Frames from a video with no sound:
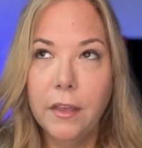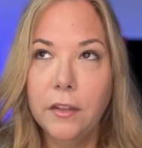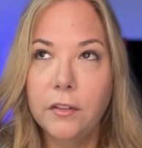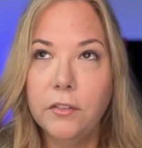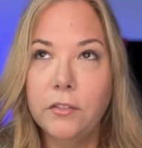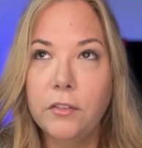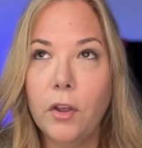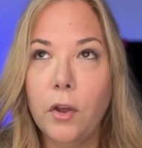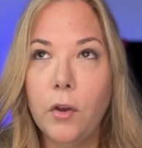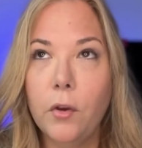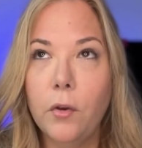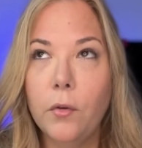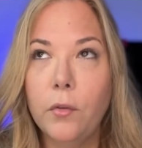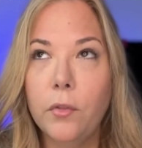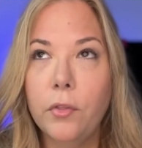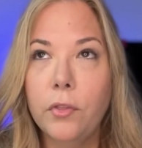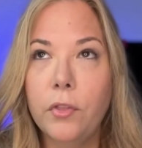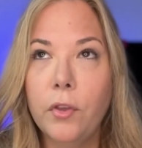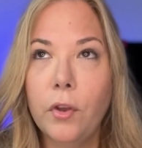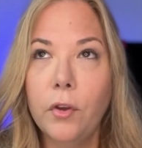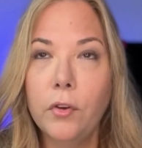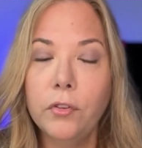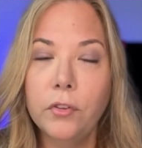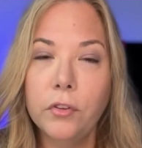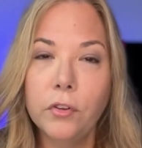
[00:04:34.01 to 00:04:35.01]
So
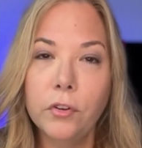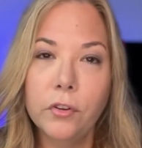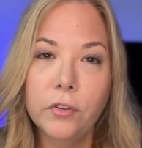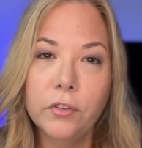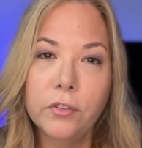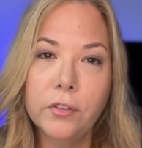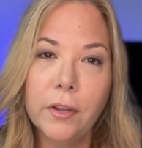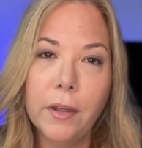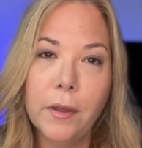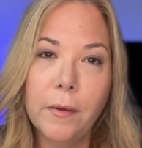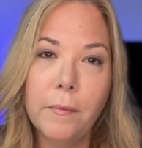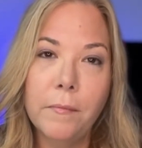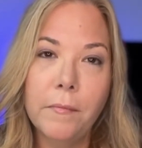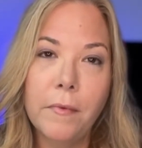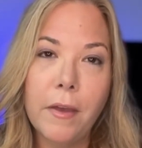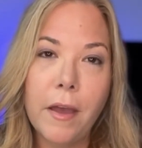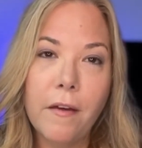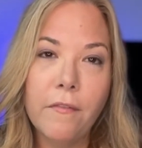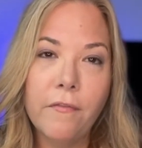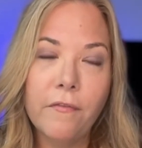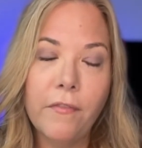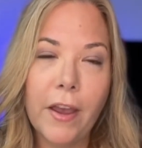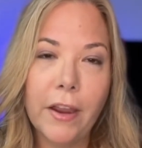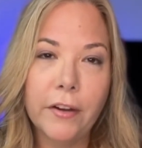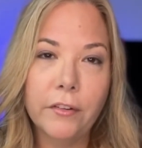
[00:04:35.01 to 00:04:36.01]
those are some
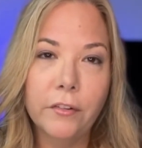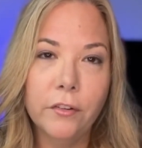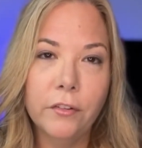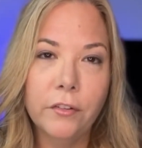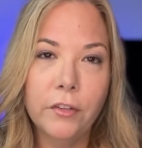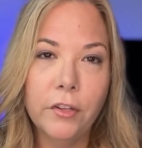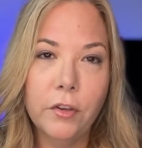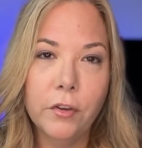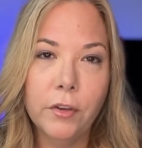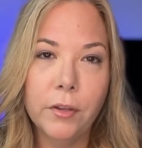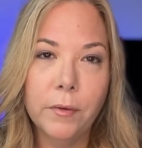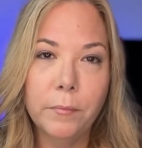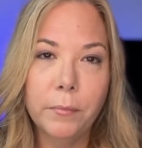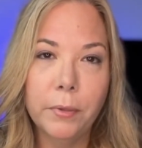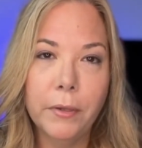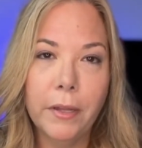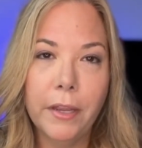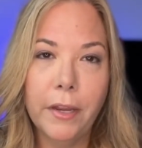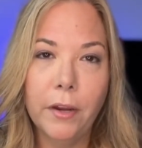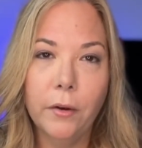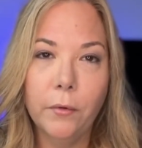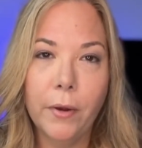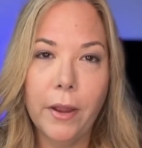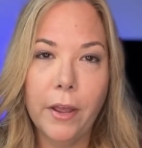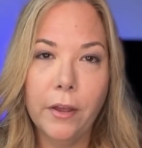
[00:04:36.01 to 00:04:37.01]
factors that you can
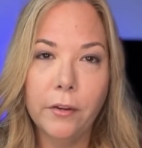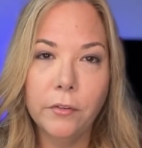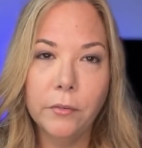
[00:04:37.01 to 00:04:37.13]
play around